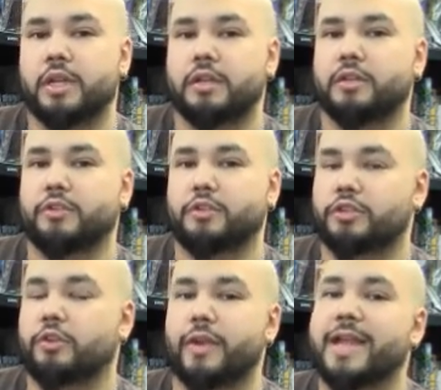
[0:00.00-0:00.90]
you know the
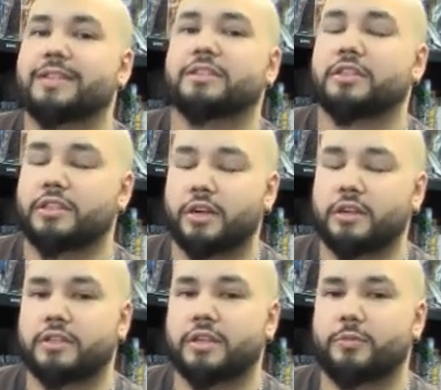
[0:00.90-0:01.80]
story has to start
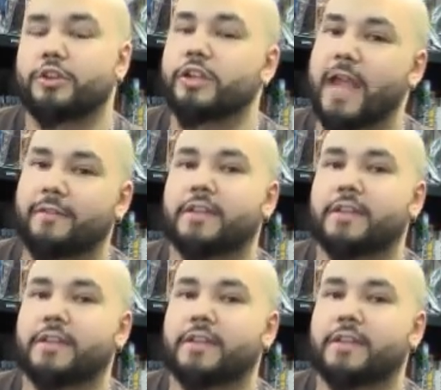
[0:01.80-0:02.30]
somewhere you have